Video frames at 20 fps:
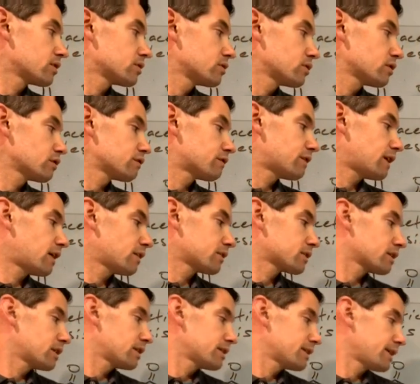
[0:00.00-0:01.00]
nucleophile that's
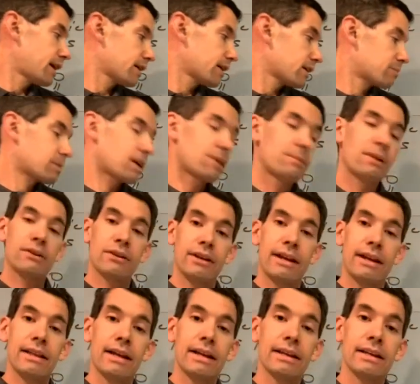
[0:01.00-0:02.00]
going to attack our primary alkyl
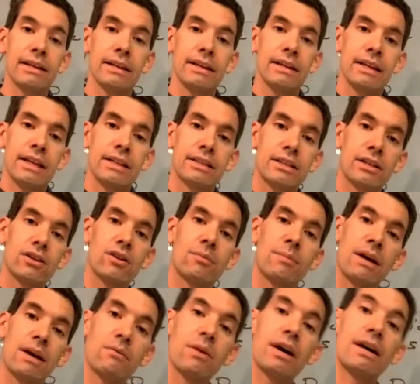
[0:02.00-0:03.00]
halide. It's going to go
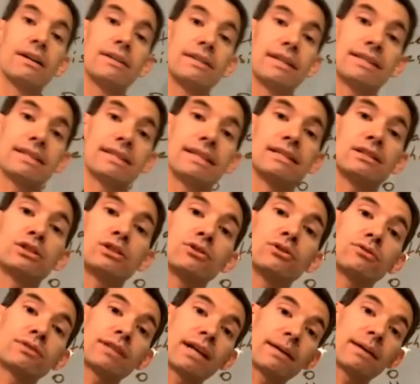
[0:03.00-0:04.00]
by what? An
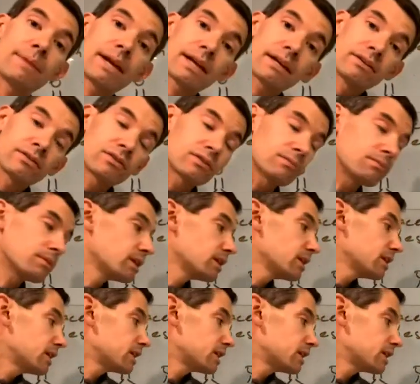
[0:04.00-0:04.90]
SN2 type mechanism. And